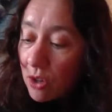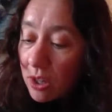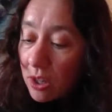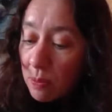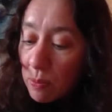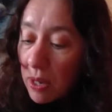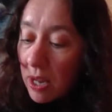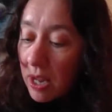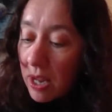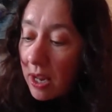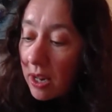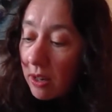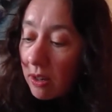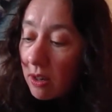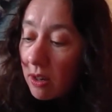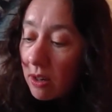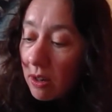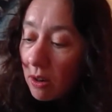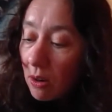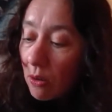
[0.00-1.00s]
just been,
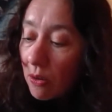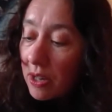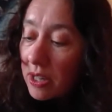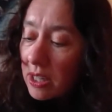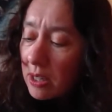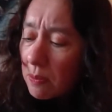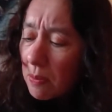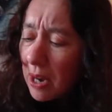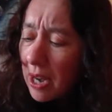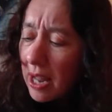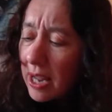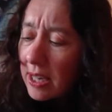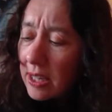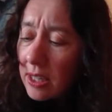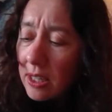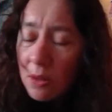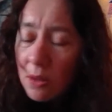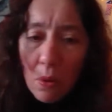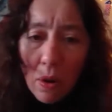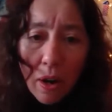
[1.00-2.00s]
oh, this is my
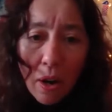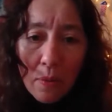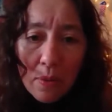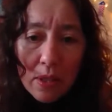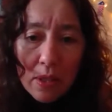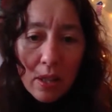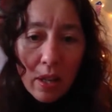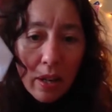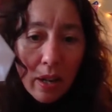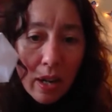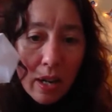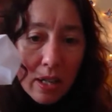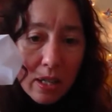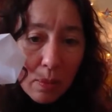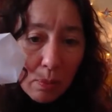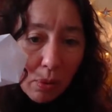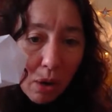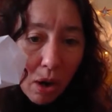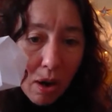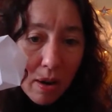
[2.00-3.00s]
latest one. I'm suddenly
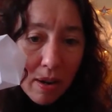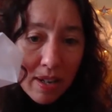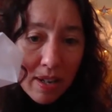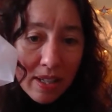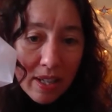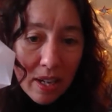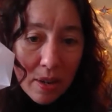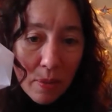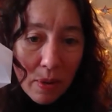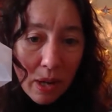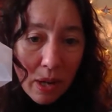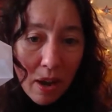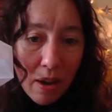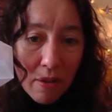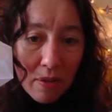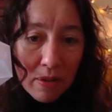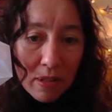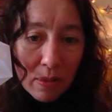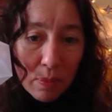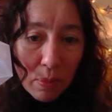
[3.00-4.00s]
surprised. Here we go.
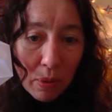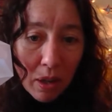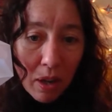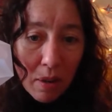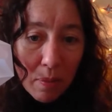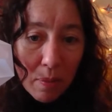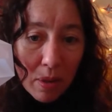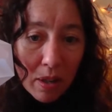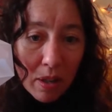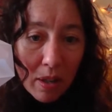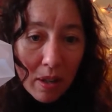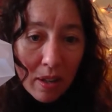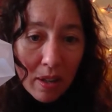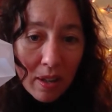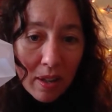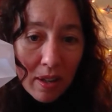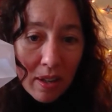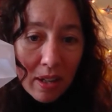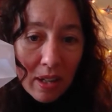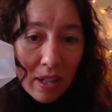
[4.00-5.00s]
It's become a,
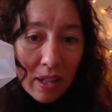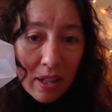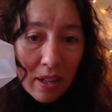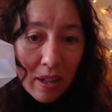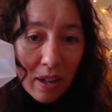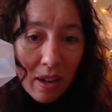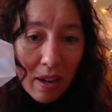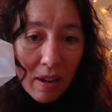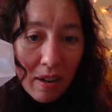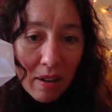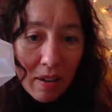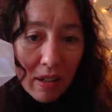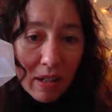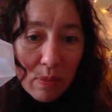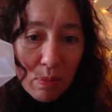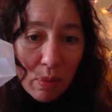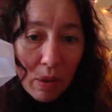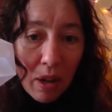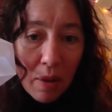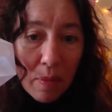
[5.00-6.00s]
oh,
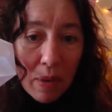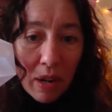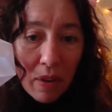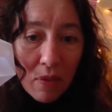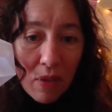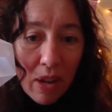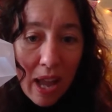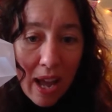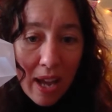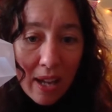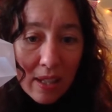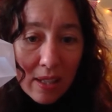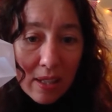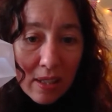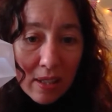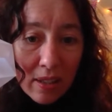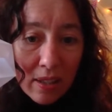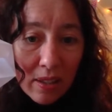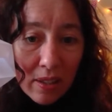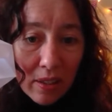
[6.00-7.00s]
it's become a lovely
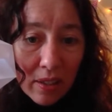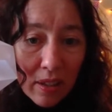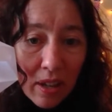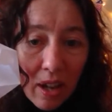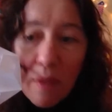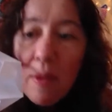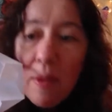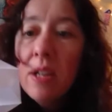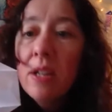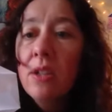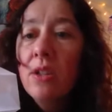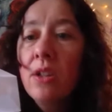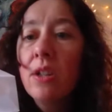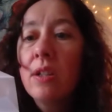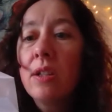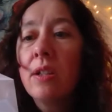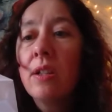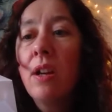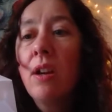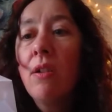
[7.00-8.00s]
hexagon. I mean, it's
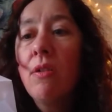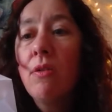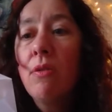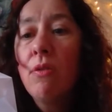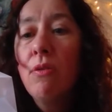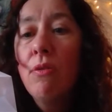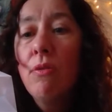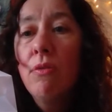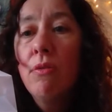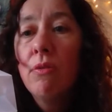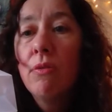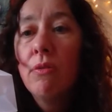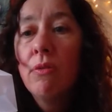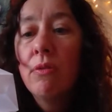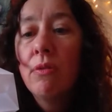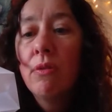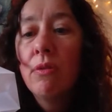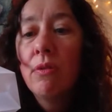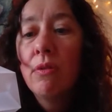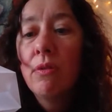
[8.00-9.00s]
just so cool.